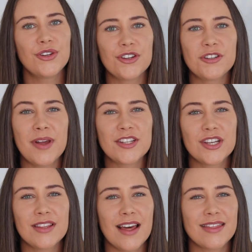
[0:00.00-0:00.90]
Not to
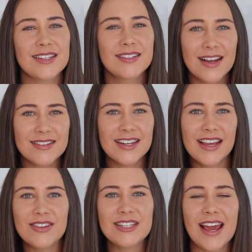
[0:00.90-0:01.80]
mention that this doesn't
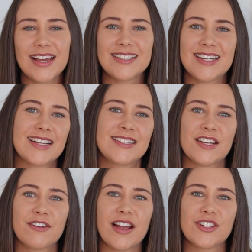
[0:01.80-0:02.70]
even take into
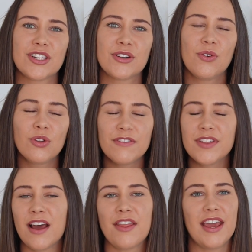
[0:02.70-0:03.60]
consideration all of
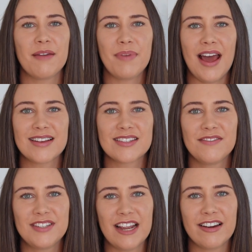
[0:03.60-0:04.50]
the other impacts
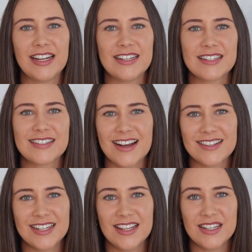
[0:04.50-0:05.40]
of dairy
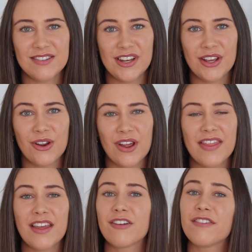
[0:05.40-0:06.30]
discussed in this video
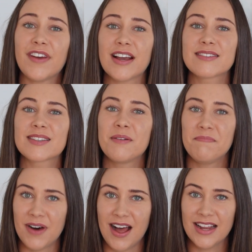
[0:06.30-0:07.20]
and their effects
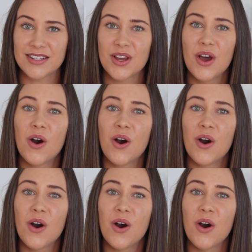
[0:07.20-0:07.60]
combined,